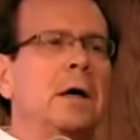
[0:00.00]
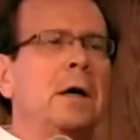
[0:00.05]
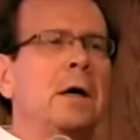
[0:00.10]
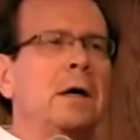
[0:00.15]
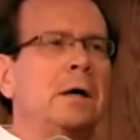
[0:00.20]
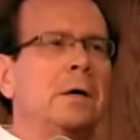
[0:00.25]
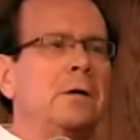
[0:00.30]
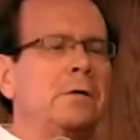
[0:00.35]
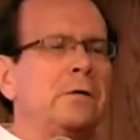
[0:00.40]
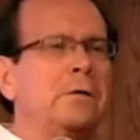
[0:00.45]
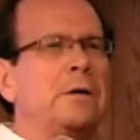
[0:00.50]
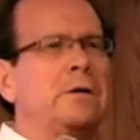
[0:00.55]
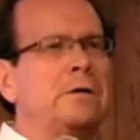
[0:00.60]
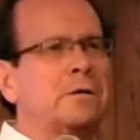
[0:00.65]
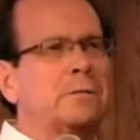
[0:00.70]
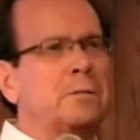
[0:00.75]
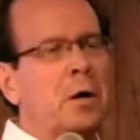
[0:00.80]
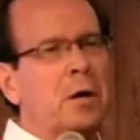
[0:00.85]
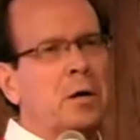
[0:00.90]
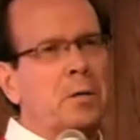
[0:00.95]
using
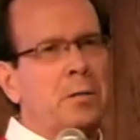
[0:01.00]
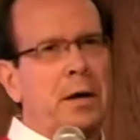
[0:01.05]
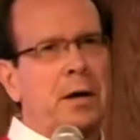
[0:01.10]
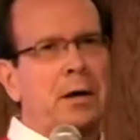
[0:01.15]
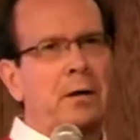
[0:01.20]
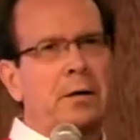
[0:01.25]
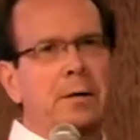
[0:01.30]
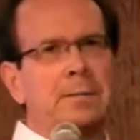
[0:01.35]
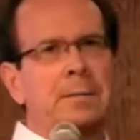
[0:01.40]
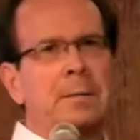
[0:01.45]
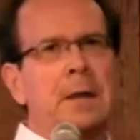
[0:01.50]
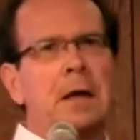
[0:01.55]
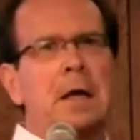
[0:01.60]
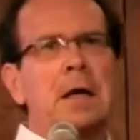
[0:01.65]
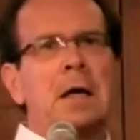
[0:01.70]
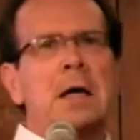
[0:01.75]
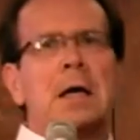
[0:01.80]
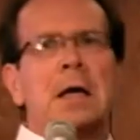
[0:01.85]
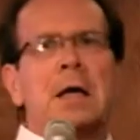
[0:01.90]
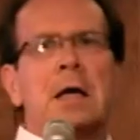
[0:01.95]
smart meter,
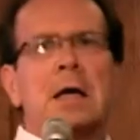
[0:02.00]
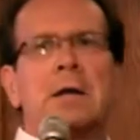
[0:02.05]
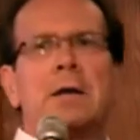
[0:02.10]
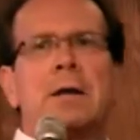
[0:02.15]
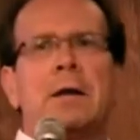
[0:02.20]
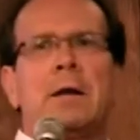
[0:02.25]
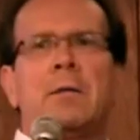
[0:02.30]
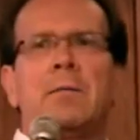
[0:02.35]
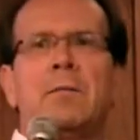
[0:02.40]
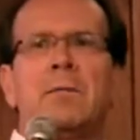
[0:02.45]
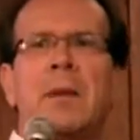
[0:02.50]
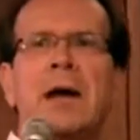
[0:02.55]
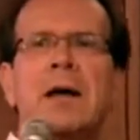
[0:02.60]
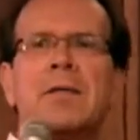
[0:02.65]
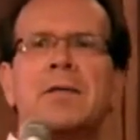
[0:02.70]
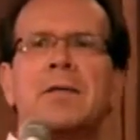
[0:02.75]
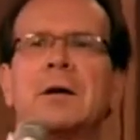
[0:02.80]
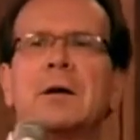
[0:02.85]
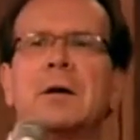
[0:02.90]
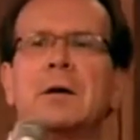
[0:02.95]
the
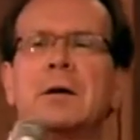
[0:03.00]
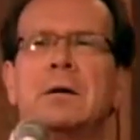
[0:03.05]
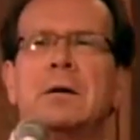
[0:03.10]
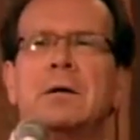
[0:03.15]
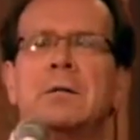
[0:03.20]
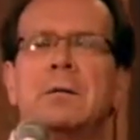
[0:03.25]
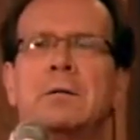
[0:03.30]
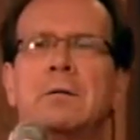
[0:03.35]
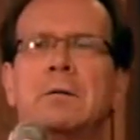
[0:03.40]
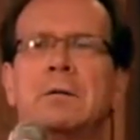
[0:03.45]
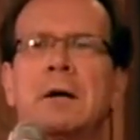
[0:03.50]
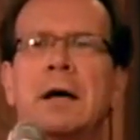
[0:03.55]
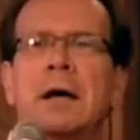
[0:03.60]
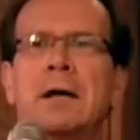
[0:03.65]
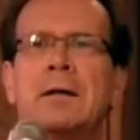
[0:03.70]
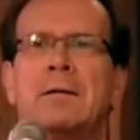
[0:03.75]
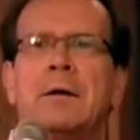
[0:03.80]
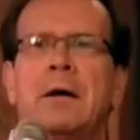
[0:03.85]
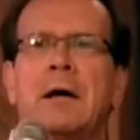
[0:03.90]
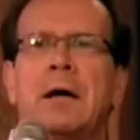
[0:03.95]
method
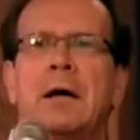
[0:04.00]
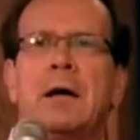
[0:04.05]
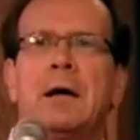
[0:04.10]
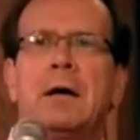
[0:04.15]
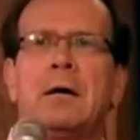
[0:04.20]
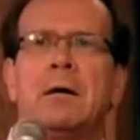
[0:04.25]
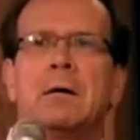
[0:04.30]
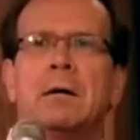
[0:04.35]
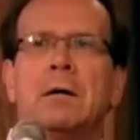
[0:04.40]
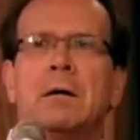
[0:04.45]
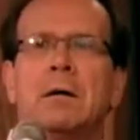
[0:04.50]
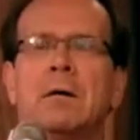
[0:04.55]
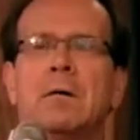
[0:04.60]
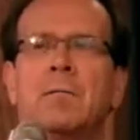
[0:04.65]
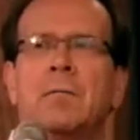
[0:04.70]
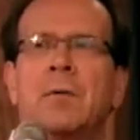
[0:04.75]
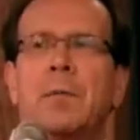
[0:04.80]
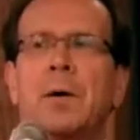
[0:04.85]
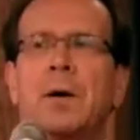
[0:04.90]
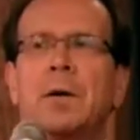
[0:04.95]
that they
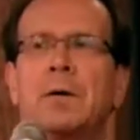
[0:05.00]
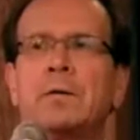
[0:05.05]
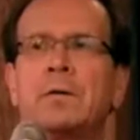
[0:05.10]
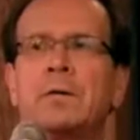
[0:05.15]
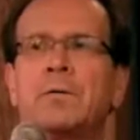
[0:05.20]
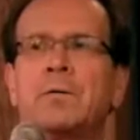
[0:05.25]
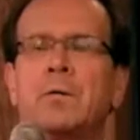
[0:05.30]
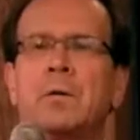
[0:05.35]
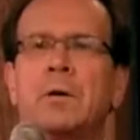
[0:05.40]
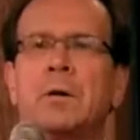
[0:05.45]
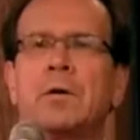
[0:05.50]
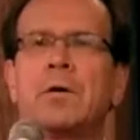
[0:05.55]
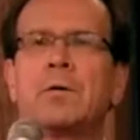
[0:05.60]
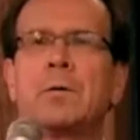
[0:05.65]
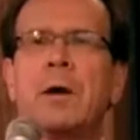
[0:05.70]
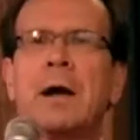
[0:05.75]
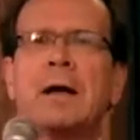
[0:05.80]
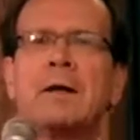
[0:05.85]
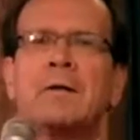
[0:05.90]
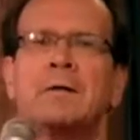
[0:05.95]
proposed for
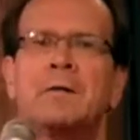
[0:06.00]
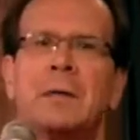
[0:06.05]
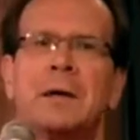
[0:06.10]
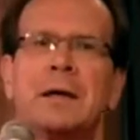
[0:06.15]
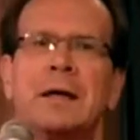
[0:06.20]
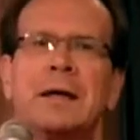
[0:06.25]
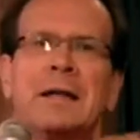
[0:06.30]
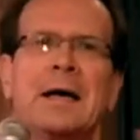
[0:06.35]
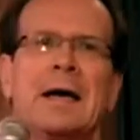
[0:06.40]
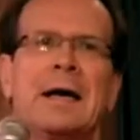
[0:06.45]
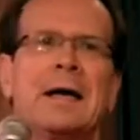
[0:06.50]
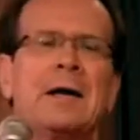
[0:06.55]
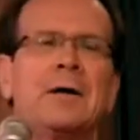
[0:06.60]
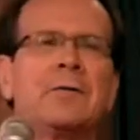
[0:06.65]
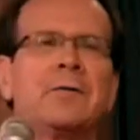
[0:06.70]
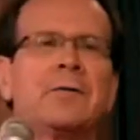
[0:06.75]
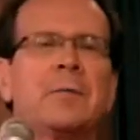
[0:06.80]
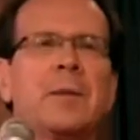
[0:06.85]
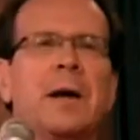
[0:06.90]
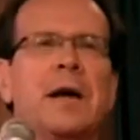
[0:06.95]
transmitting that
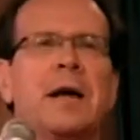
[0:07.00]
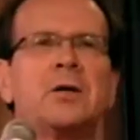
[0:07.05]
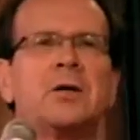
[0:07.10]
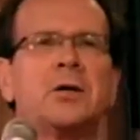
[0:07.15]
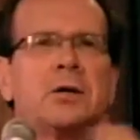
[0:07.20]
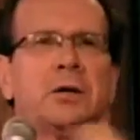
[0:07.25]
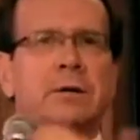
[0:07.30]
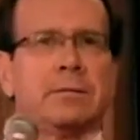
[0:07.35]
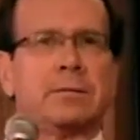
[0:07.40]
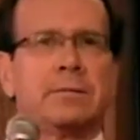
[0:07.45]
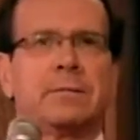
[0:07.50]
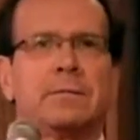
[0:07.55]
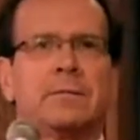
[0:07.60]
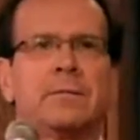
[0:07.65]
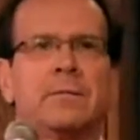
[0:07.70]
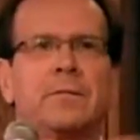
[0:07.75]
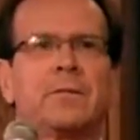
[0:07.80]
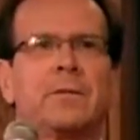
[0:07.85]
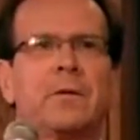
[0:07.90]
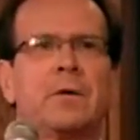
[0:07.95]
information
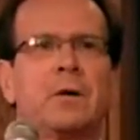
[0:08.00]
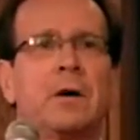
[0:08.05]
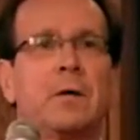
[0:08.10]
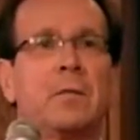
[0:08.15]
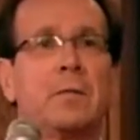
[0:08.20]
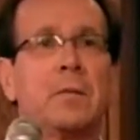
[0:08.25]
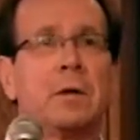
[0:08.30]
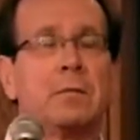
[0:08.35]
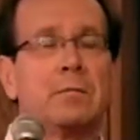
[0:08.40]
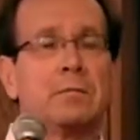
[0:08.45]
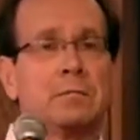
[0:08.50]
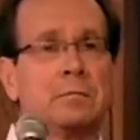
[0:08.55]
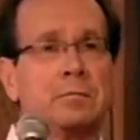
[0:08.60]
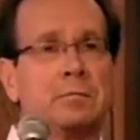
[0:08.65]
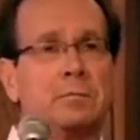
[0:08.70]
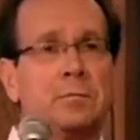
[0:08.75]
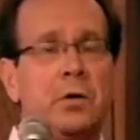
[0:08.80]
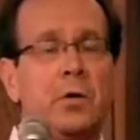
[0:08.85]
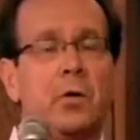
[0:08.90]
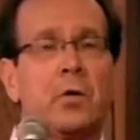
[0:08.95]
from
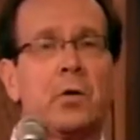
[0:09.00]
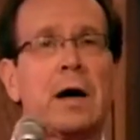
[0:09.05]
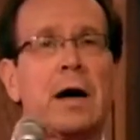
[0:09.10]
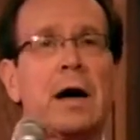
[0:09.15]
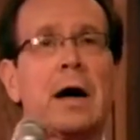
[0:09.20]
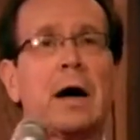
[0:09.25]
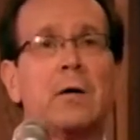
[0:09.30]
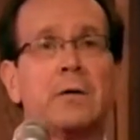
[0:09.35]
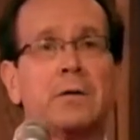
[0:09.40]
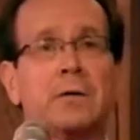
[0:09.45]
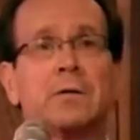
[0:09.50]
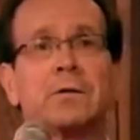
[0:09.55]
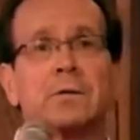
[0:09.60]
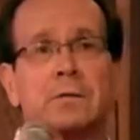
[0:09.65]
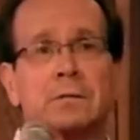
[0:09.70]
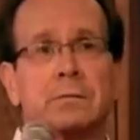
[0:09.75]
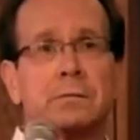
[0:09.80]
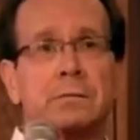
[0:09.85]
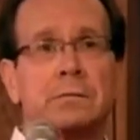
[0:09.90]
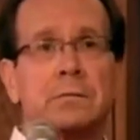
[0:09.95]
your house
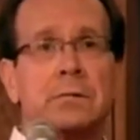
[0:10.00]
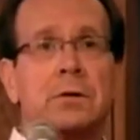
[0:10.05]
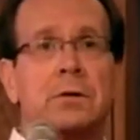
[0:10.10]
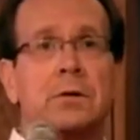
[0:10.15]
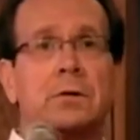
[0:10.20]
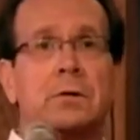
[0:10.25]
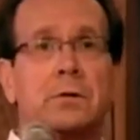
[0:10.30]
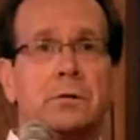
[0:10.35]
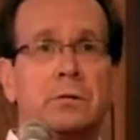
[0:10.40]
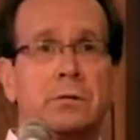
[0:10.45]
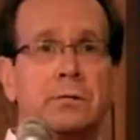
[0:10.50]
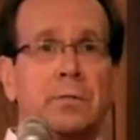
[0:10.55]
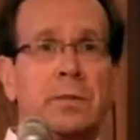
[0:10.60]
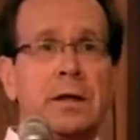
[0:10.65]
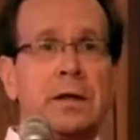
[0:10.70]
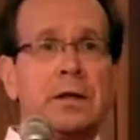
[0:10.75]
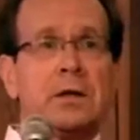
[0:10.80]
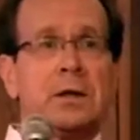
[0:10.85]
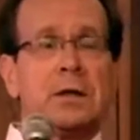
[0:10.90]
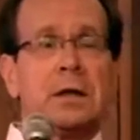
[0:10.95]
to
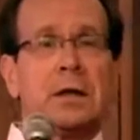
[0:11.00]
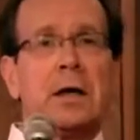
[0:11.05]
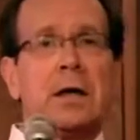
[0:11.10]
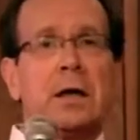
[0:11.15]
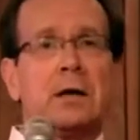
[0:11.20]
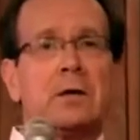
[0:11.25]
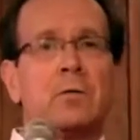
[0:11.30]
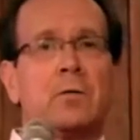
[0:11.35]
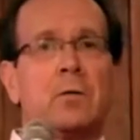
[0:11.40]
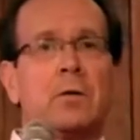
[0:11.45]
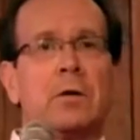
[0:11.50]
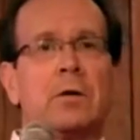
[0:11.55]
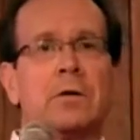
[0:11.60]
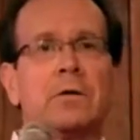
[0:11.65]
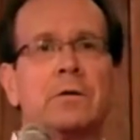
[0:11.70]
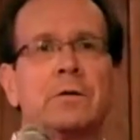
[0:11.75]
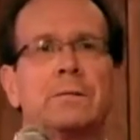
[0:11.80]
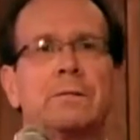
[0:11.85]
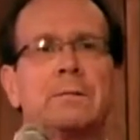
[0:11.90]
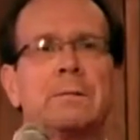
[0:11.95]
PG&E
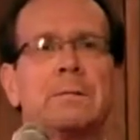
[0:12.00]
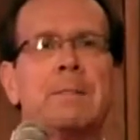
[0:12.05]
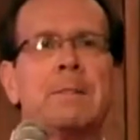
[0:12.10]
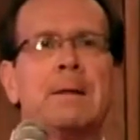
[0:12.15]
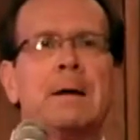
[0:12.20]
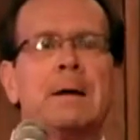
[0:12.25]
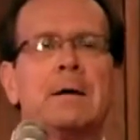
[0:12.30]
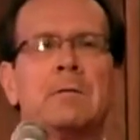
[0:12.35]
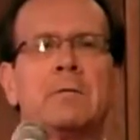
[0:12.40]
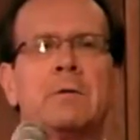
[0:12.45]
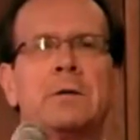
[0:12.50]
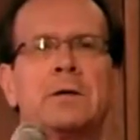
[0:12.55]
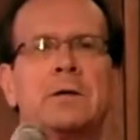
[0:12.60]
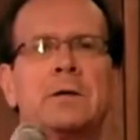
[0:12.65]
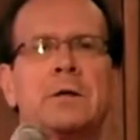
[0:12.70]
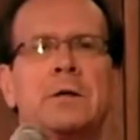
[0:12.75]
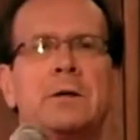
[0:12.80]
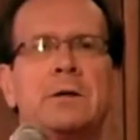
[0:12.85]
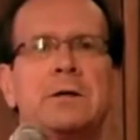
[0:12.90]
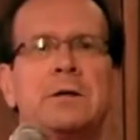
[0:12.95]
headquarters was
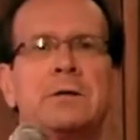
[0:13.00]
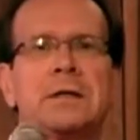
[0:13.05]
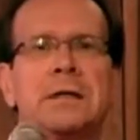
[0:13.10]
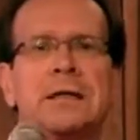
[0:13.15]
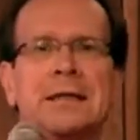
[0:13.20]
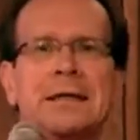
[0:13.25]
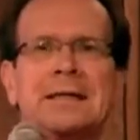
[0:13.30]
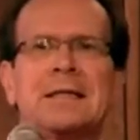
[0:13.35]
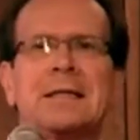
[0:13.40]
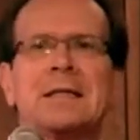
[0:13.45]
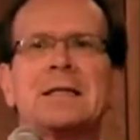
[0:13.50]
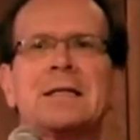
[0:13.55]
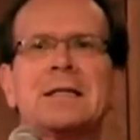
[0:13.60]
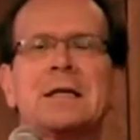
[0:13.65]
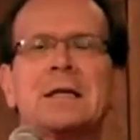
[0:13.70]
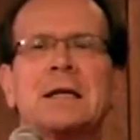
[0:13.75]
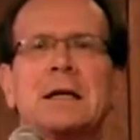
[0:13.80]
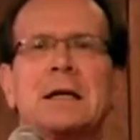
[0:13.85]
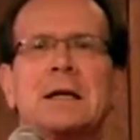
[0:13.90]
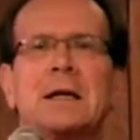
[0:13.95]
to use the
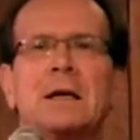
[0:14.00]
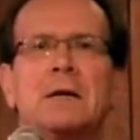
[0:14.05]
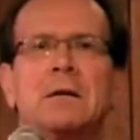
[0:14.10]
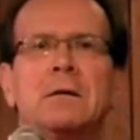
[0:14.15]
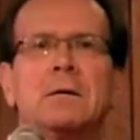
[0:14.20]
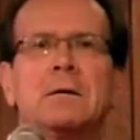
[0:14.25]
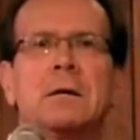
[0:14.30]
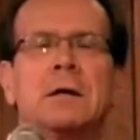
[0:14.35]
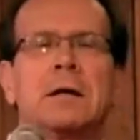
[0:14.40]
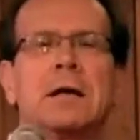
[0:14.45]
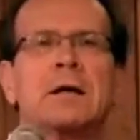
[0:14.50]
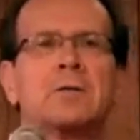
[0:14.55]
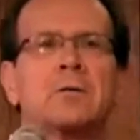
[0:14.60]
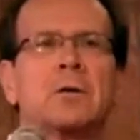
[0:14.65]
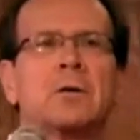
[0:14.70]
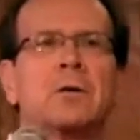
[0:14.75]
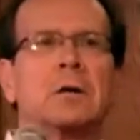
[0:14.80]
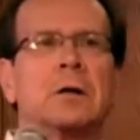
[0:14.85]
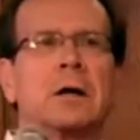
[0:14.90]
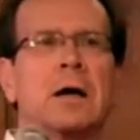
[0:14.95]
existing
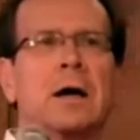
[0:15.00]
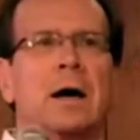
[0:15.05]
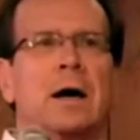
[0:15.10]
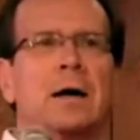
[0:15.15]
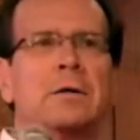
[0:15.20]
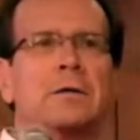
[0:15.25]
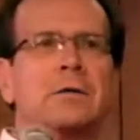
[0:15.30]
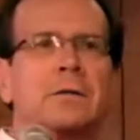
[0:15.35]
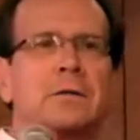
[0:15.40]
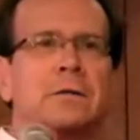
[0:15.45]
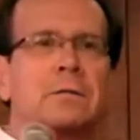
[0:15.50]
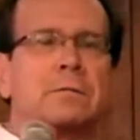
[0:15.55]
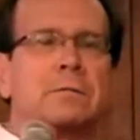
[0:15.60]
electrical lines